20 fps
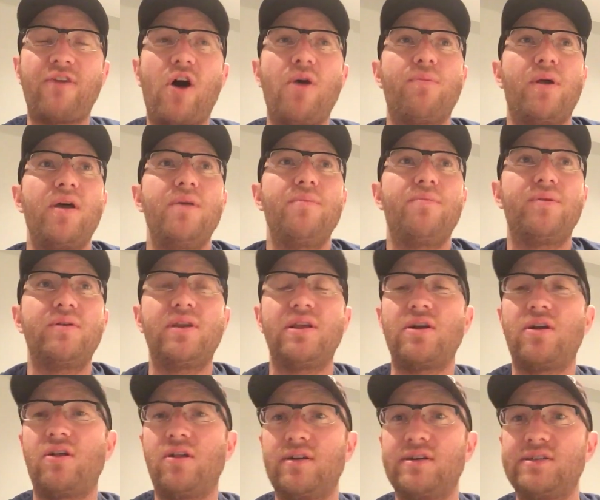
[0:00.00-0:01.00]
I'll probably put in
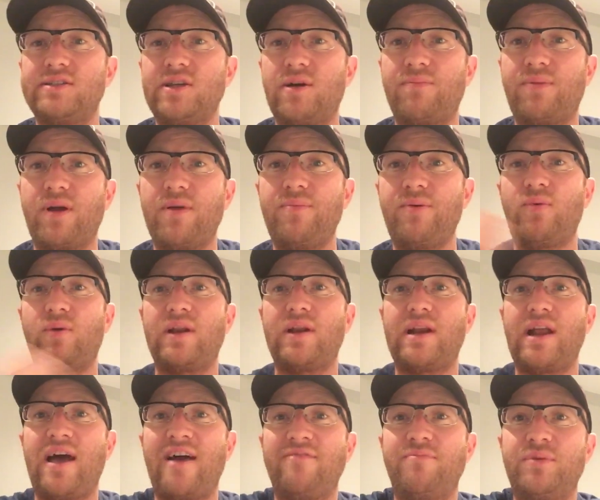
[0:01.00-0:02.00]
all honesty, I'll probably put one and
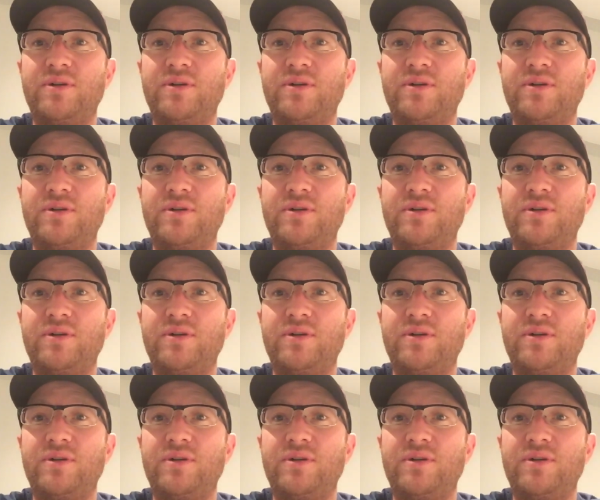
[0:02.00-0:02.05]
a half